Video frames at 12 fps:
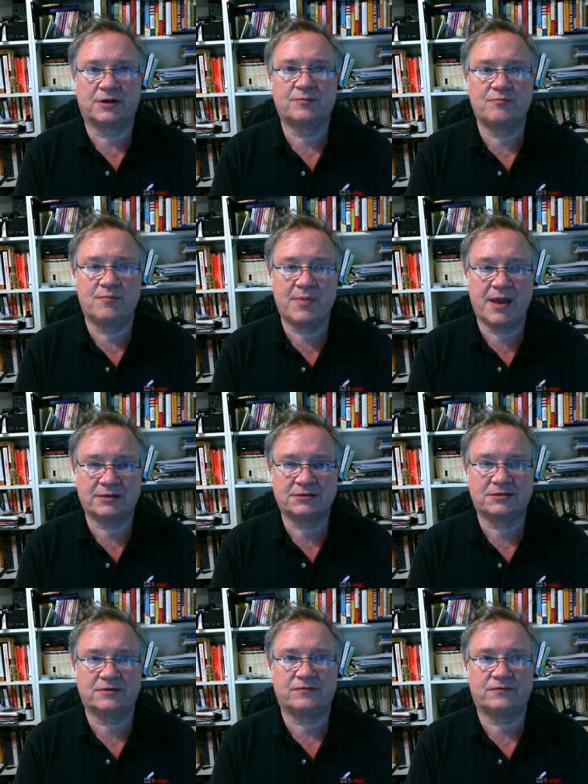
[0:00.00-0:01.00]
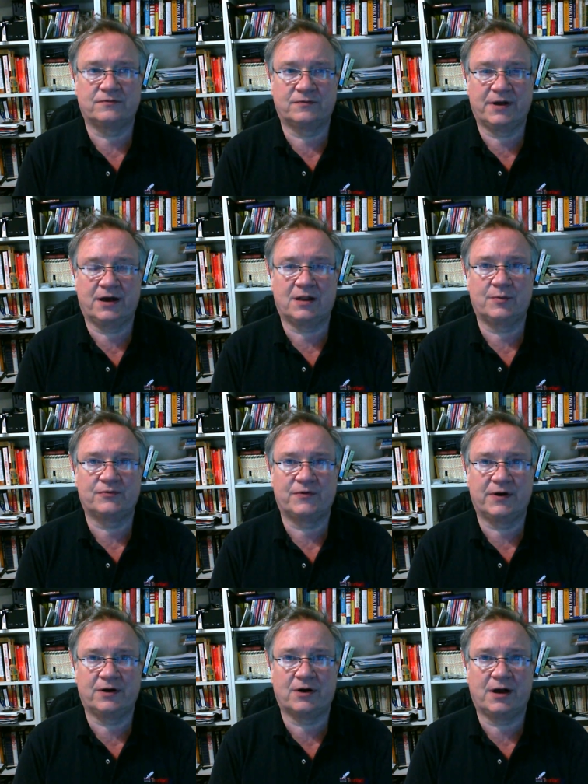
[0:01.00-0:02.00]
a massive column of
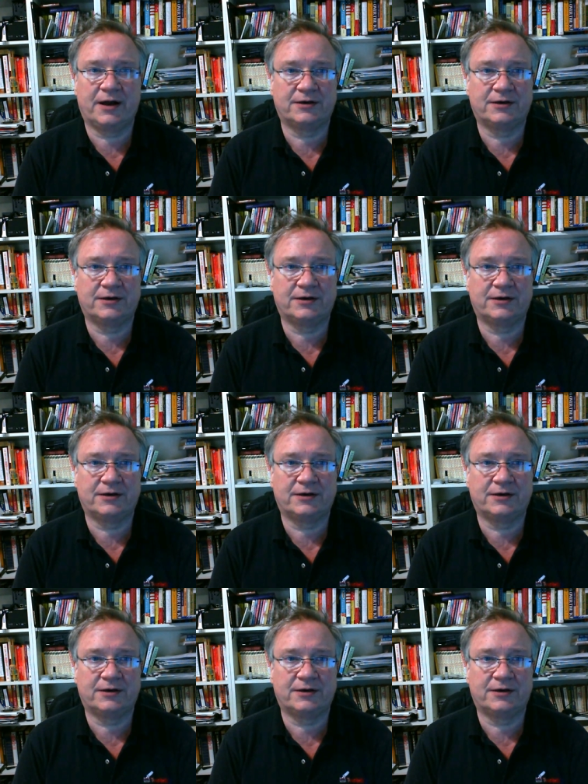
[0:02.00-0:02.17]
fire.